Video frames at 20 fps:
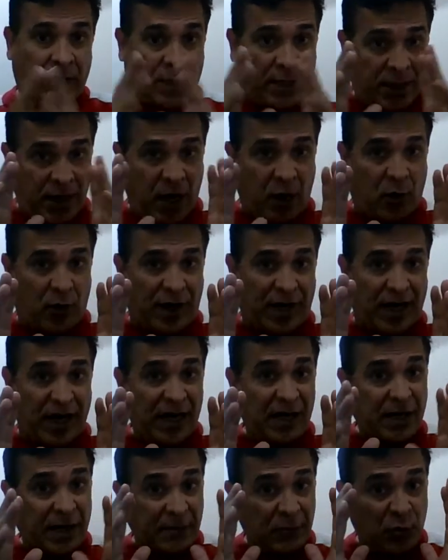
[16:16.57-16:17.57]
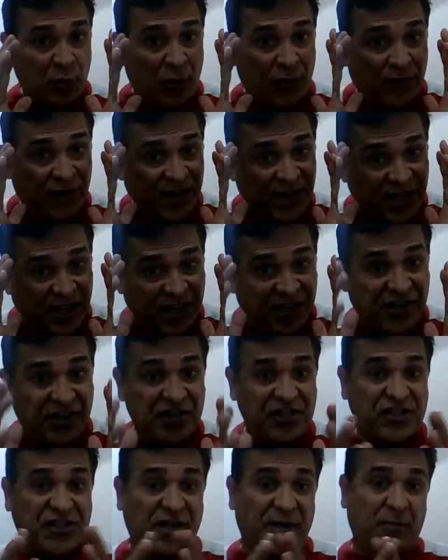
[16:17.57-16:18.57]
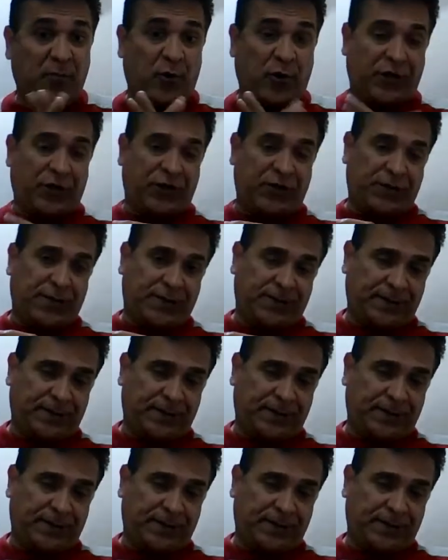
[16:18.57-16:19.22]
Now I'll come to a very interesting point.